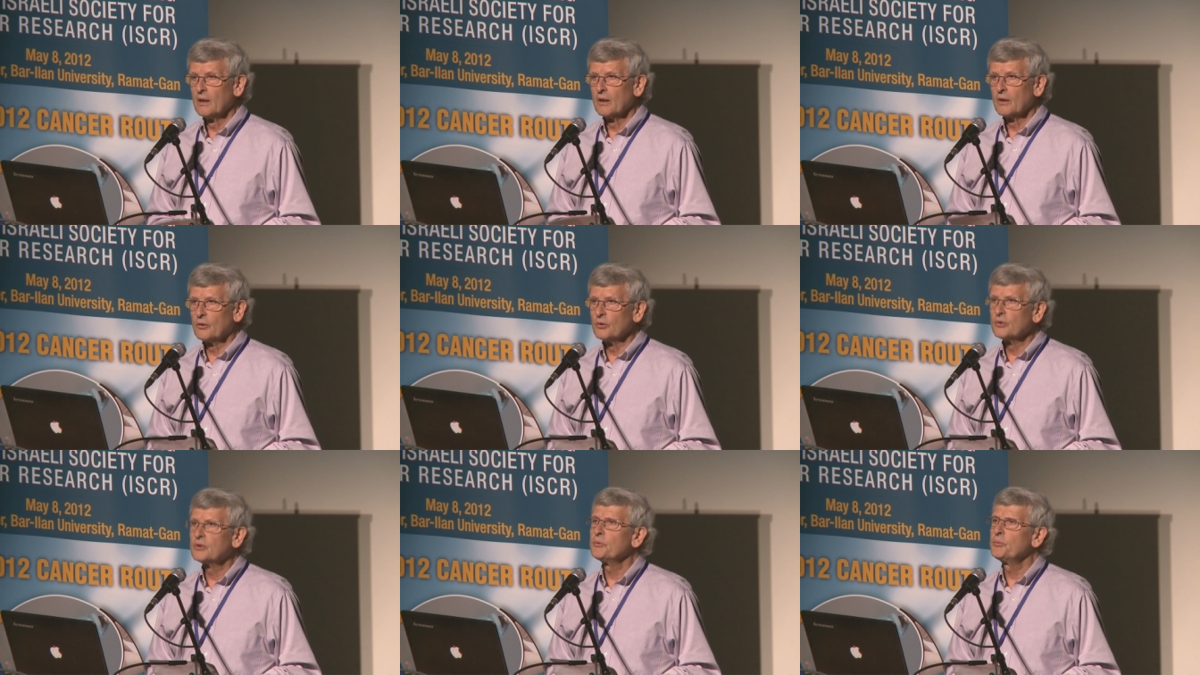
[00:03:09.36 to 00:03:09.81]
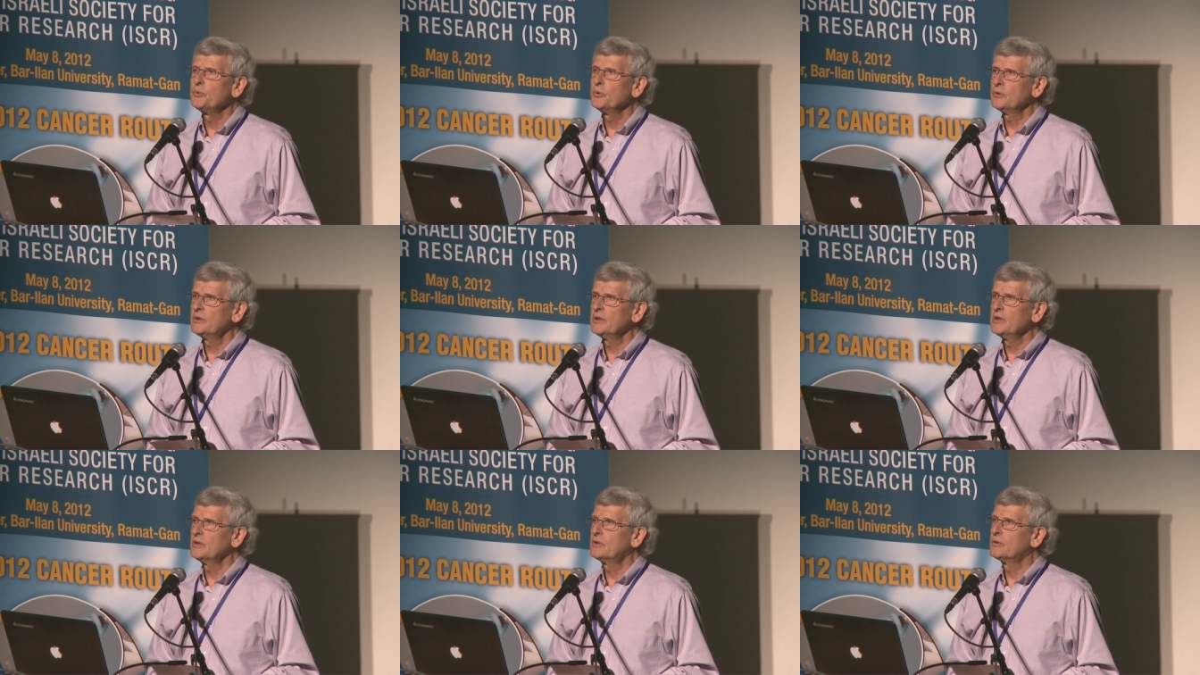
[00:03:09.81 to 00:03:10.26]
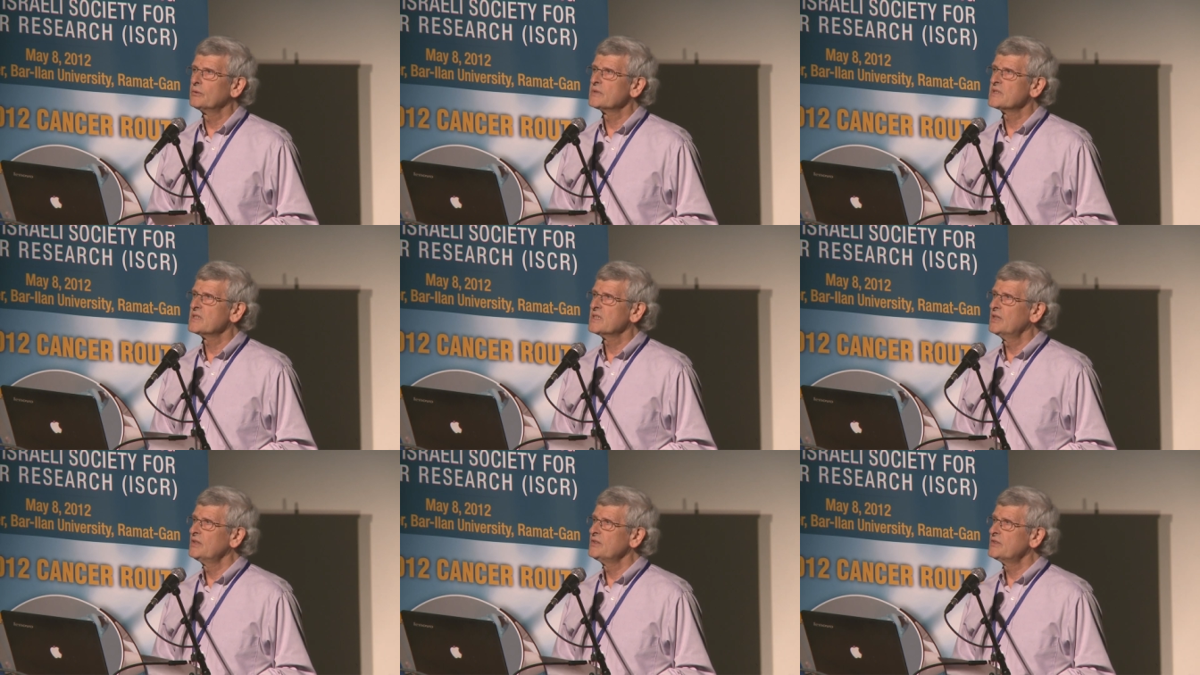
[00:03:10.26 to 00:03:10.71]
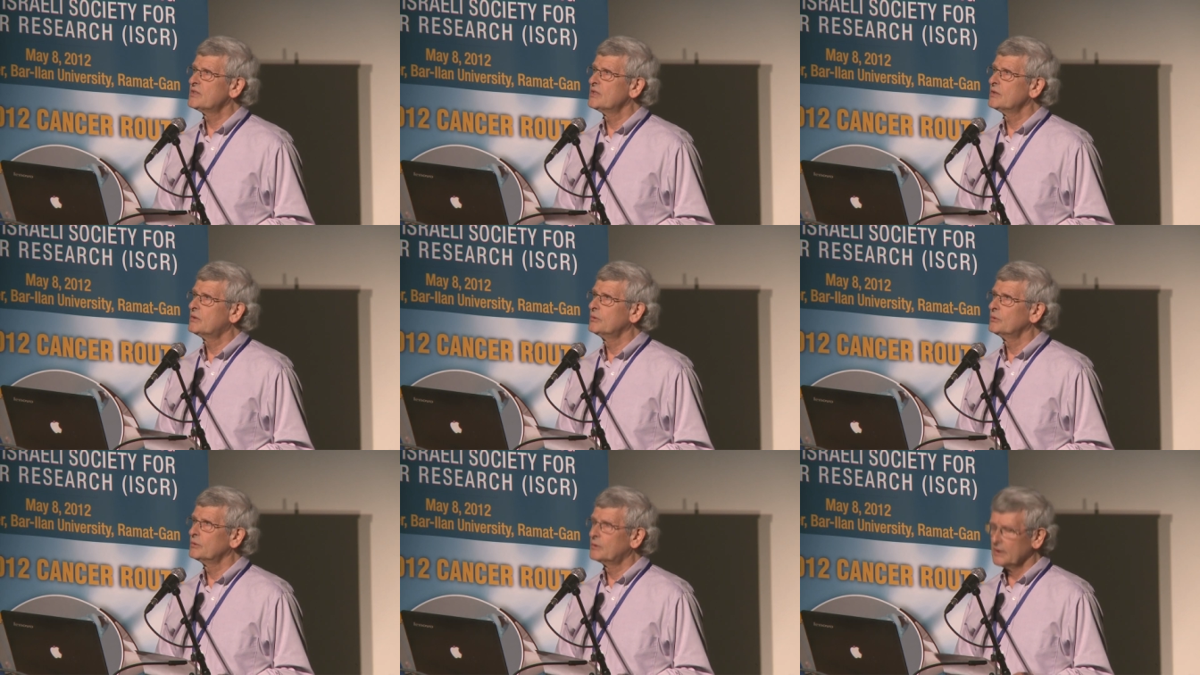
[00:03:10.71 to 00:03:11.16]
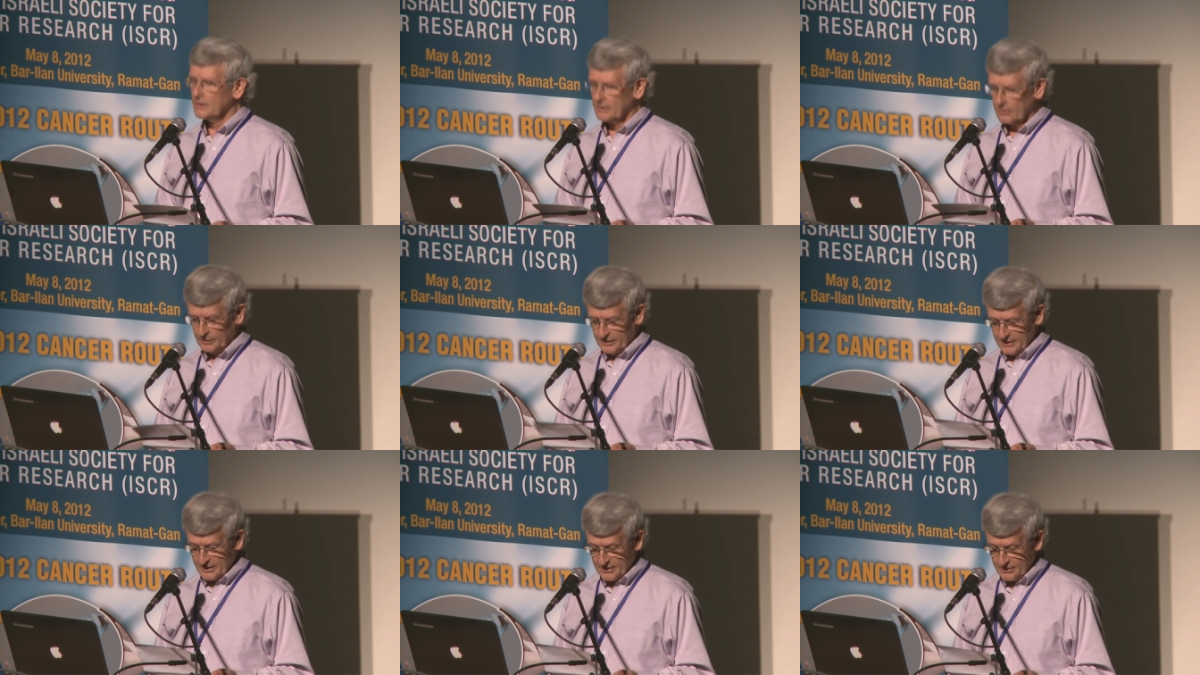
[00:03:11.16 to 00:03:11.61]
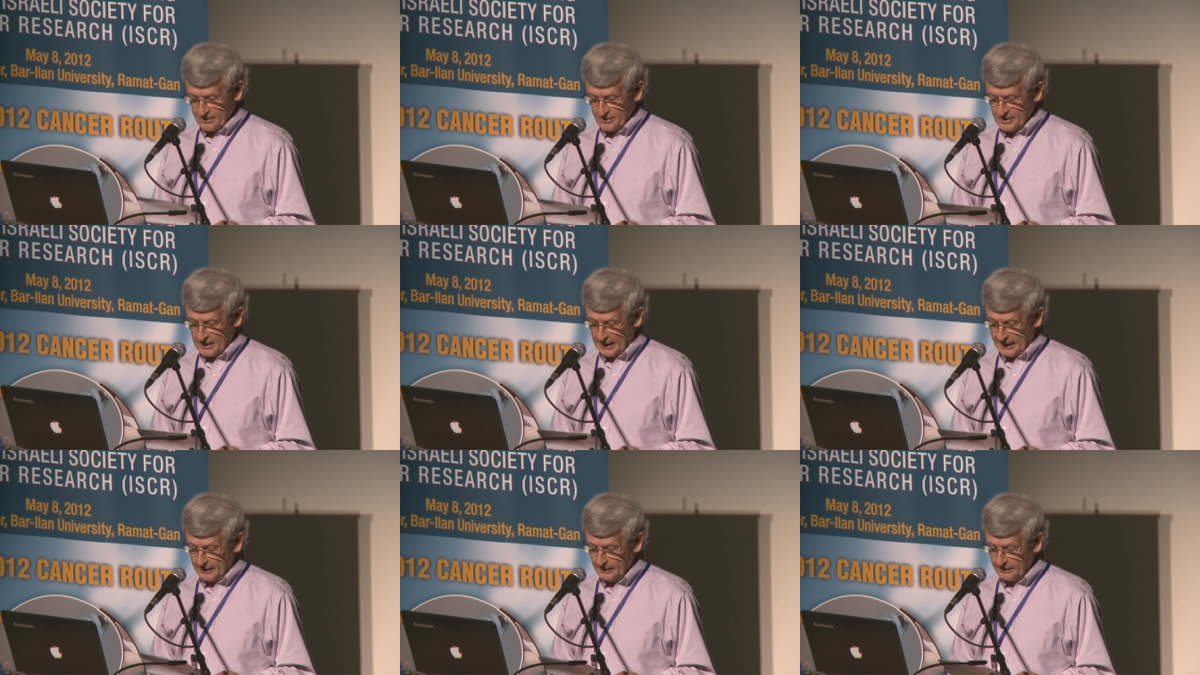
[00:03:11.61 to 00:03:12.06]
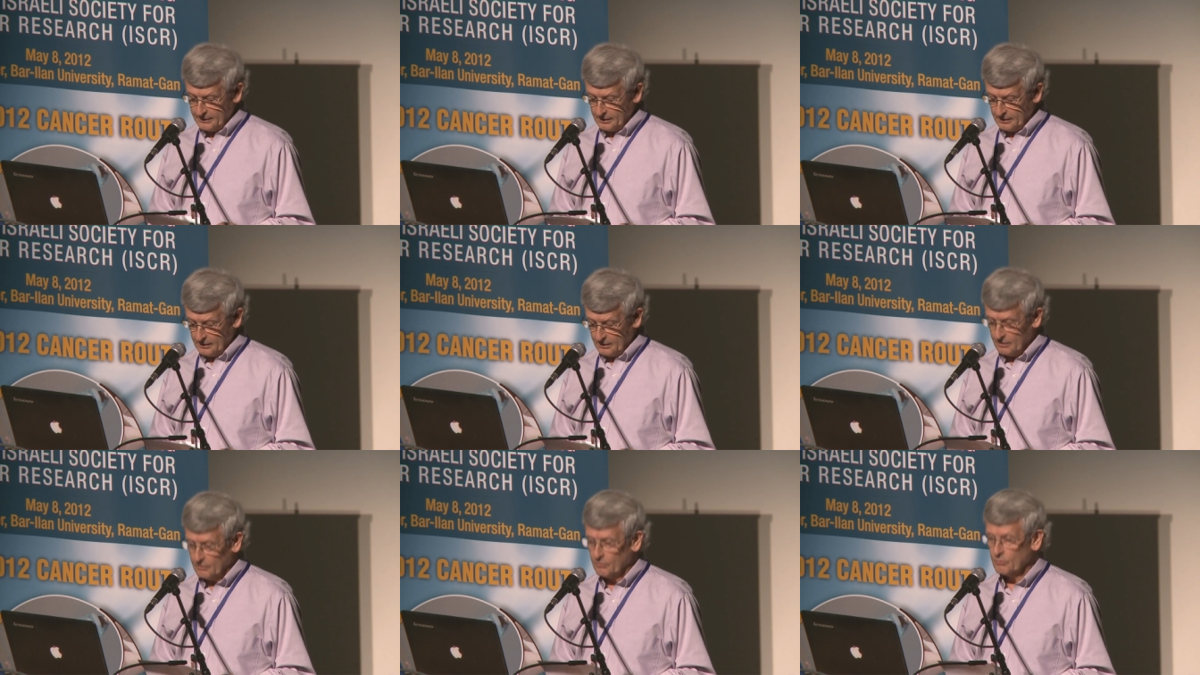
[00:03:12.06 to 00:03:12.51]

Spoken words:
Contributing to his institute and to this society